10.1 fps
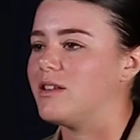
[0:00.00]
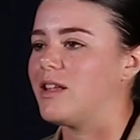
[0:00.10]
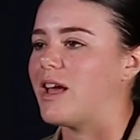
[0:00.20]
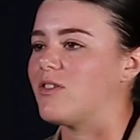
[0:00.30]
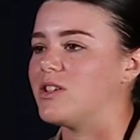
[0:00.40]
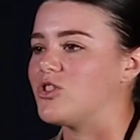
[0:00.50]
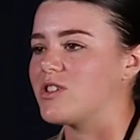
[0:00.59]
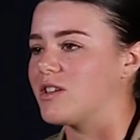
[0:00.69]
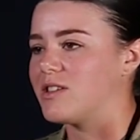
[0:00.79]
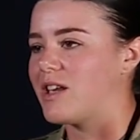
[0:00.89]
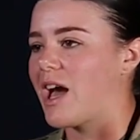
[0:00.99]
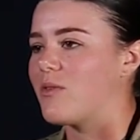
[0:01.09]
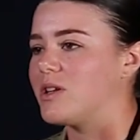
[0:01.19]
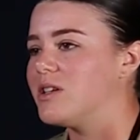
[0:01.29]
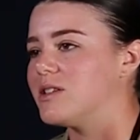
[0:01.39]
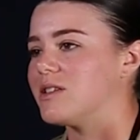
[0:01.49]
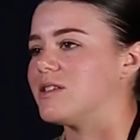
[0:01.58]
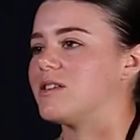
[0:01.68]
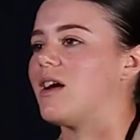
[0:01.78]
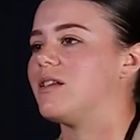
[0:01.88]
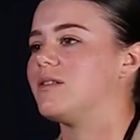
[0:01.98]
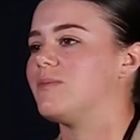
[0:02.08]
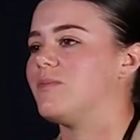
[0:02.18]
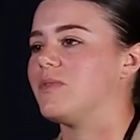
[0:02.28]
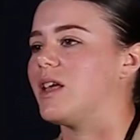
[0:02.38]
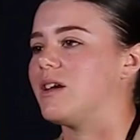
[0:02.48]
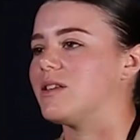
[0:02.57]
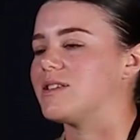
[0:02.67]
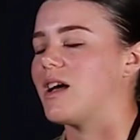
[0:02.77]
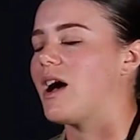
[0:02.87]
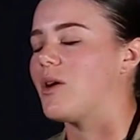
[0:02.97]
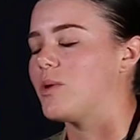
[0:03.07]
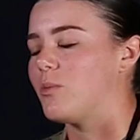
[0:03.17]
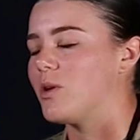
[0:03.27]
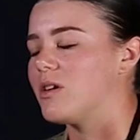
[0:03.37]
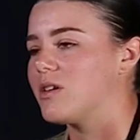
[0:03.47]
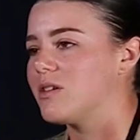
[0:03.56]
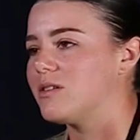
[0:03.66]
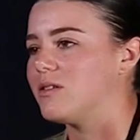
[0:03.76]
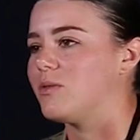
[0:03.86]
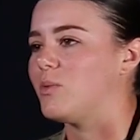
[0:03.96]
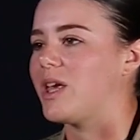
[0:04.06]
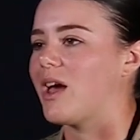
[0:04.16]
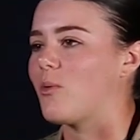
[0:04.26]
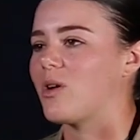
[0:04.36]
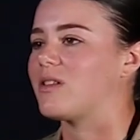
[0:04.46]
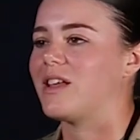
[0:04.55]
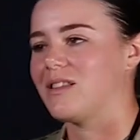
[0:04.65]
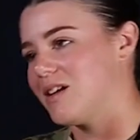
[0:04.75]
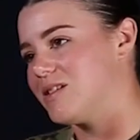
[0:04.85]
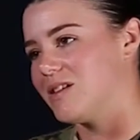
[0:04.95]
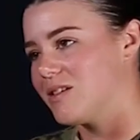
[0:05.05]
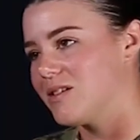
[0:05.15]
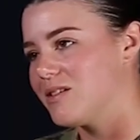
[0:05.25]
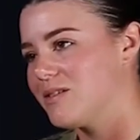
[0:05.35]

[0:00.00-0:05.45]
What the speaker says: everything's just gonna stay how it is, and it's not, like, that's not how we work. We can't work like that together.